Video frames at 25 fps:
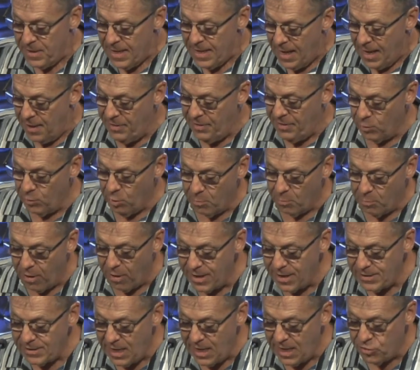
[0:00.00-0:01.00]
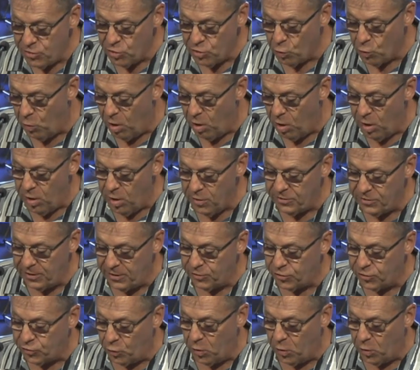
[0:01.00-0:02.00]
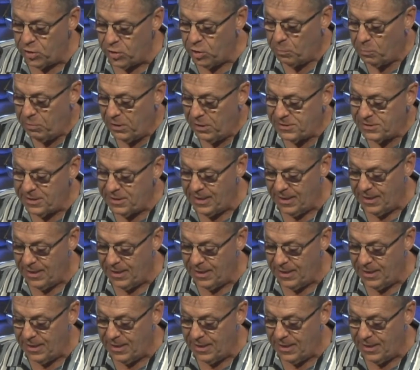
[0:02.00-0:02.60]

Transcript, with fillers: And they will break down your walls and destroy your pleasant